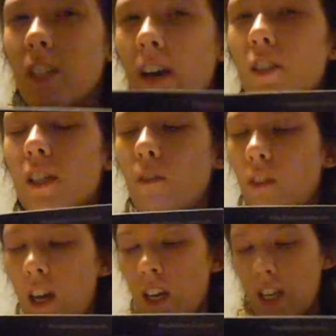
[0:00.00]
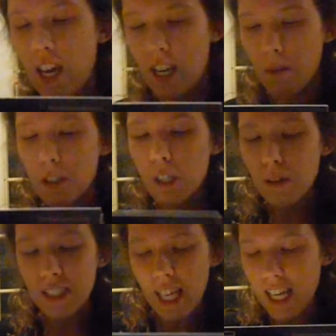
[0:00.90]
Tales of fan. And I'm
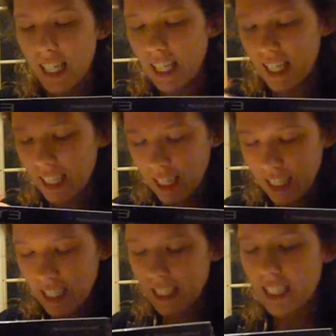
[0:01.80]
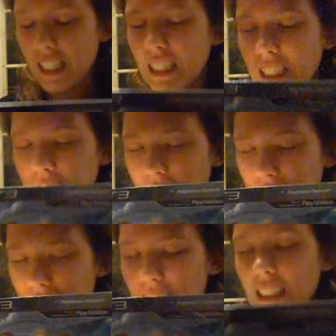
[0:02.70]
so excited to get this.
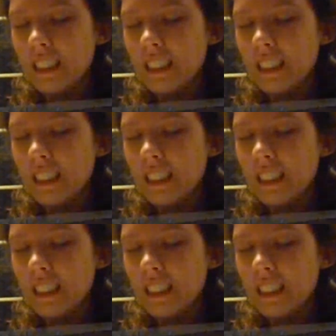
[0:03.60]
Ah!